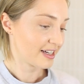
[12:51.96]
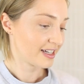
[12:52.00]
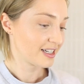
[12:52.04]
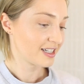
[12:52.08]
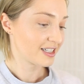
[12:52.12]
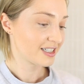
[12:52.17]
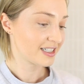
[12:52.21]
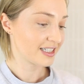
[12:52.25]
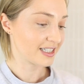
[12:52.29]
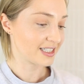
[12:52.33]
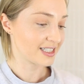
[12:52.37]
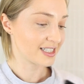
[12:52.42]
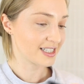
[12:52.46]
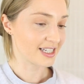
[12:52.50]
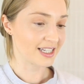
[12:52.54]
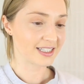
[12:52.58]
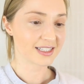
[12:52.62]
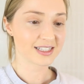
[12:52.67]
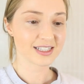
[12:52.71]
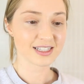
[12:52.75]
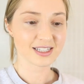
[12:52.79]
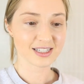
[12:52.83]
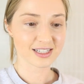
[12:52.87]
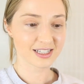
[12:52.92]
She
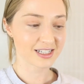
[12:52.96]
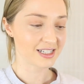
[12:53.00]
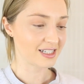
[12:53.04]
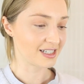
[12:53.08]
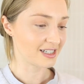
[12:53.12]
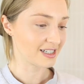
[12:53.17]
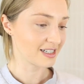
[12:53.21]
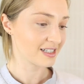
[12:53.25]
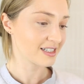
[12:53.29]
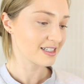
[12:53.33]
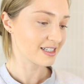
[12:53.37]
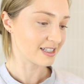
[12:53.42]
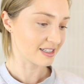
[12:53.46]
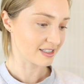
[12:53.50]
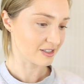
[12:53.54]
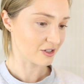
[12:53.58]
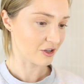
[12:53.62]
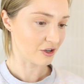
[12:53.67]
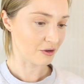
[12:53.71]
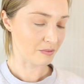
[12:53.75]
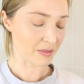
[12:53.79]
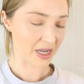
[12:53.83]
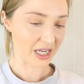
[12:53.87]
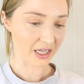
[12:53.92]
says as she does
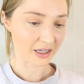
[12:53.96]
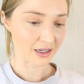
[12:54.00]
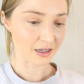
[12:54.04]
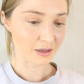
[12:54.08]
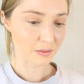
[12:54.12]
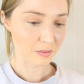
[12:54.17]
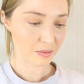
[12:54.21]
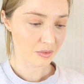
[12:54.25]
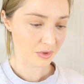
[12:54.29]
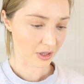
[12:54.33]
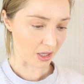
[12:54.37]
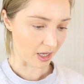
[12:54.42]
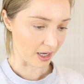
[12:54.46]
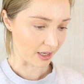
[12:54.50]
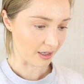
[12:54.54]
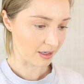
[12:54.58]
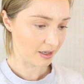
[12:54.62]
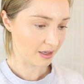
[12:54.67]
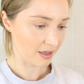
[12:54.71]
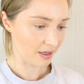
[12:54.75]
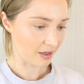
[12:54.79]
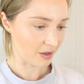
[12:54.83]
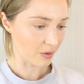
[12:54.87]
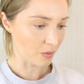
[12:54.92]
her makeup
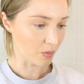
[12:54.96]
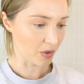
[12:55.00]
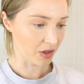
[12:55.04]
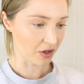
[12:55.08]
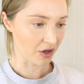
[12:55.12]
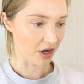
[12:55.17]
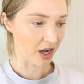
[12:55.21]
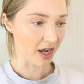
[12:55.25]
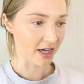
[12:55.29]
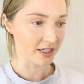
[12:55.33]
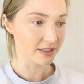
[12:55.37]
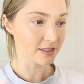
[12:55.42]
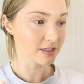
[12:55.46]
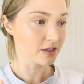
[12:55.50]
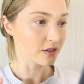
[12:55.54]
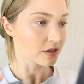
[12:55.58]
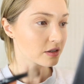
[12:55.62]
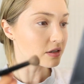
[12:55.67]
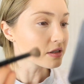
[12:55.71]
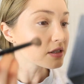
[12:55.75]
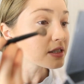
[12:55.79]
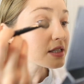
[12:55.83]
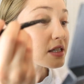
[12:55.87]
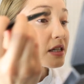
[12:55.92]
like with her eyes
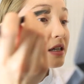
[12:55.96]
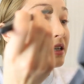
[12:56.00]
closed.